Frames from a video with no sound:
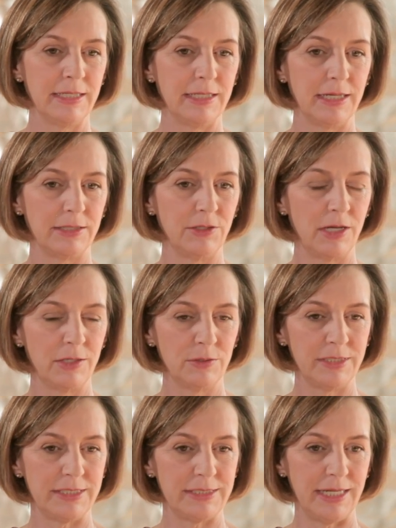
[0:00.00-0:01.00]
not
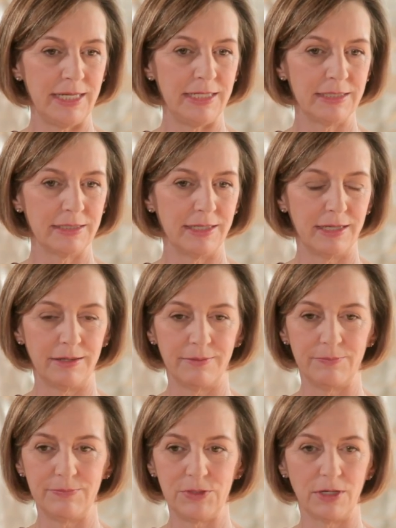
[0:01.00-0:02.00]
only take
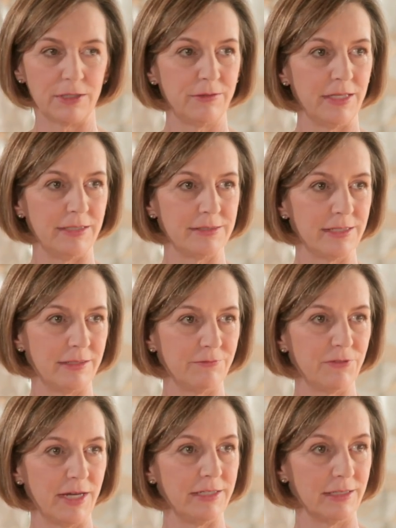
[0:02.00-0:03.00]
dark things and
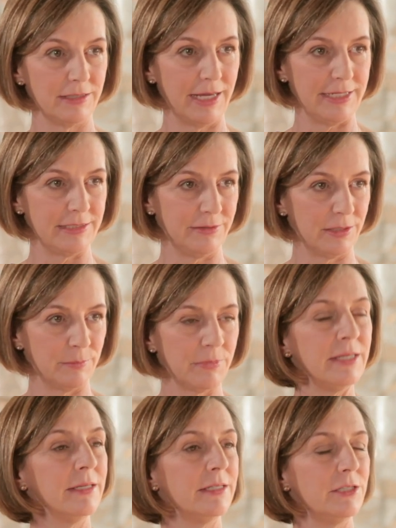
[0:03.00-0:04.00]
find a light in them,
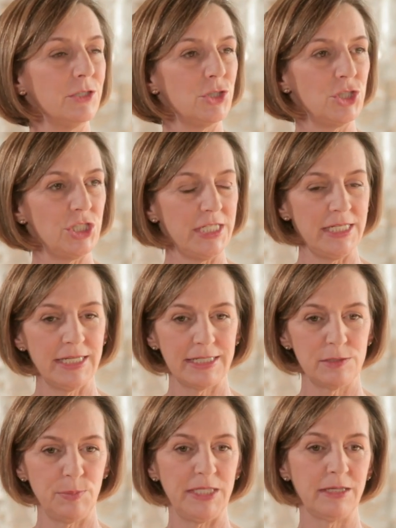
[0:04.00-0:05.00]
she
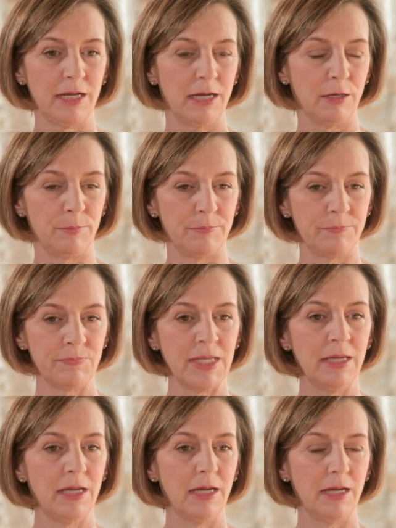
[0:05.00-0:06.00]
has become
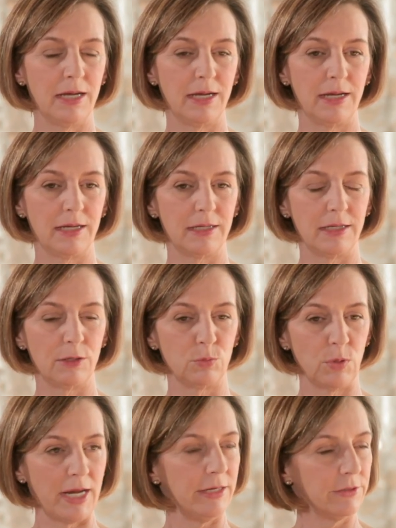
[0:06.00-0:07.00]
a
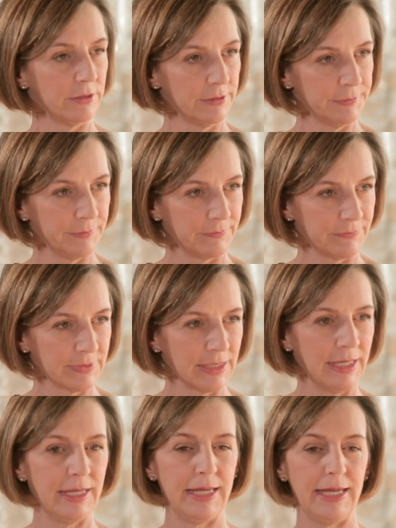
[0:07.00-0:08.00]
writer
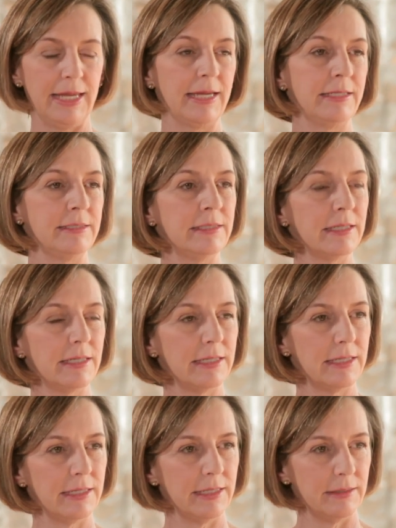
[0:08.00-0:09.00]
and,
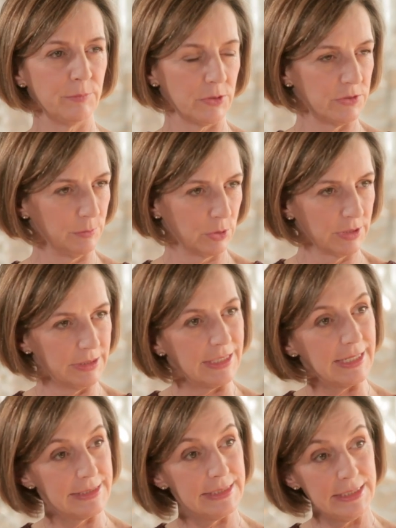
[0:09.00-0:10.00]
most importantly,
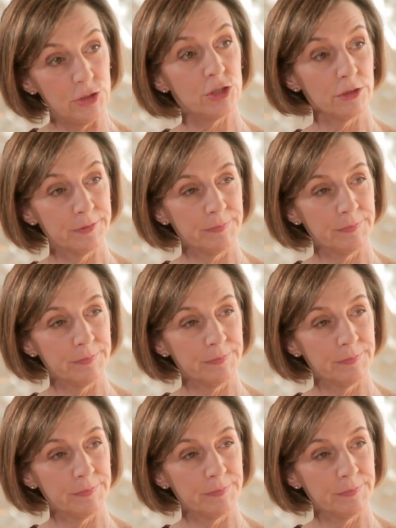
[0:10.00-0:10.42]
a teacher.